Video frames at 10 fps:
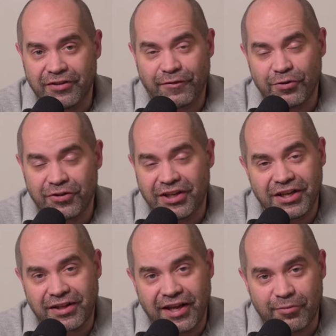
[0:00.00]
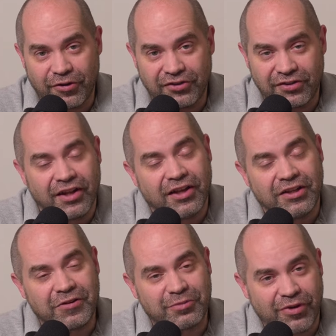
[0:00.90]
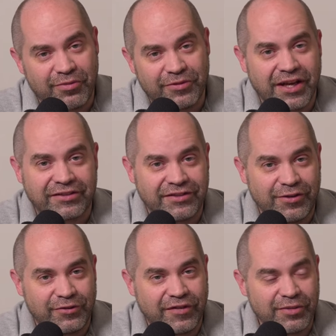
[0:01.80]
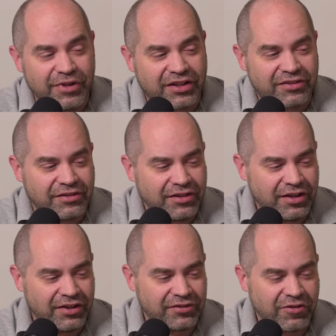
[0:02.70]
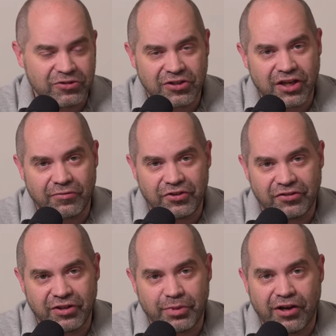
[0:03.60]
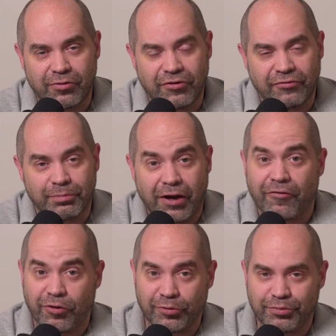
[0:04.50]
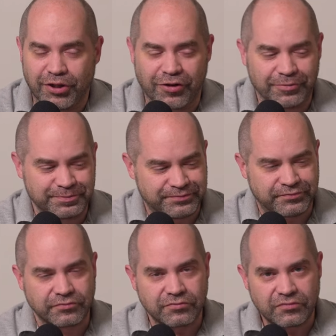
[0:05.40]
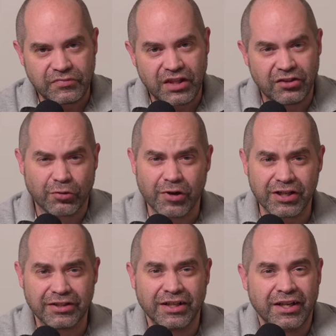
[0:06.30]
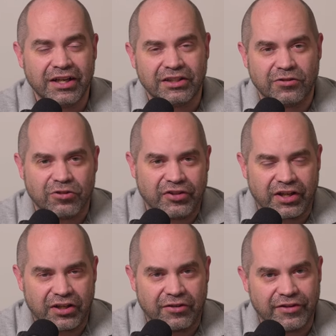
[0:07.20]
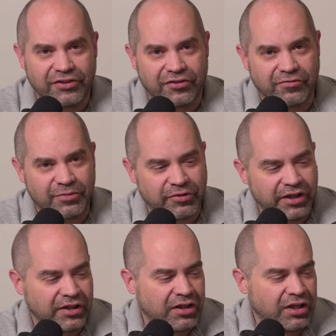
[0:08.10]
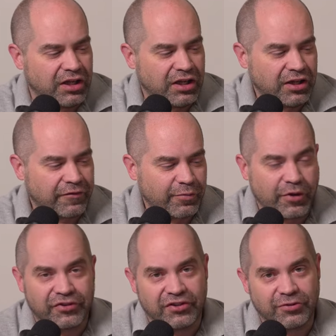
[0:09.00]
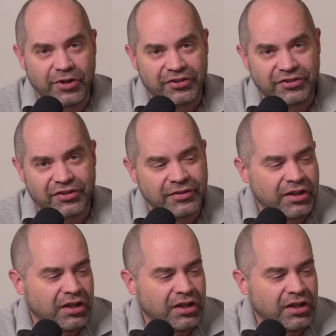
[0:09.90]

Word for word: fewer than eight cameras, you can probably actually use vMix as long as you got a reasonably powerful, powerful computer to run it in order to take care of instant replay uh, for most situations.